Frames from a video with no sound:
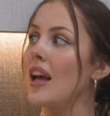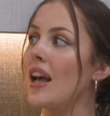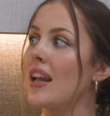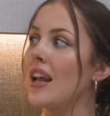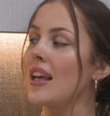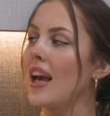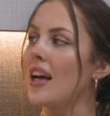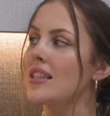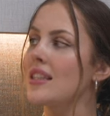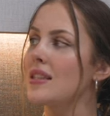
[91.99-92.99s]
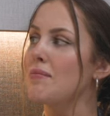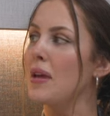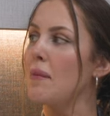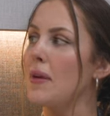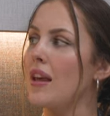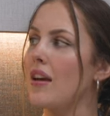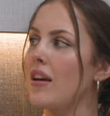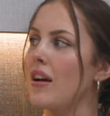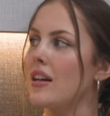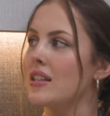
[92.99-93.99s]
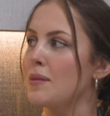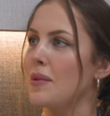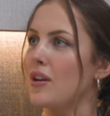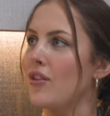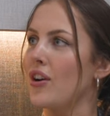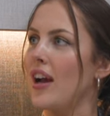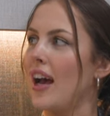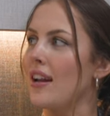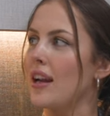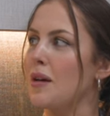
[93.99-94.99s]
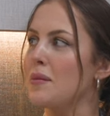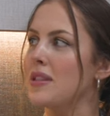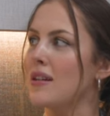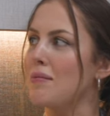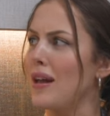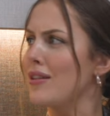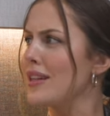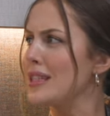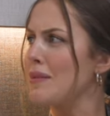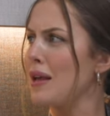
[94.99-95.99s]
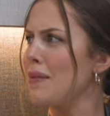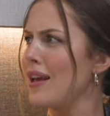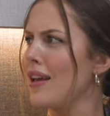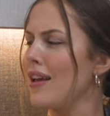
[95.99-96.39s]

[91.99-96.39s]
And I guess maybe it's a bit of her ad-libs and melodies maybe.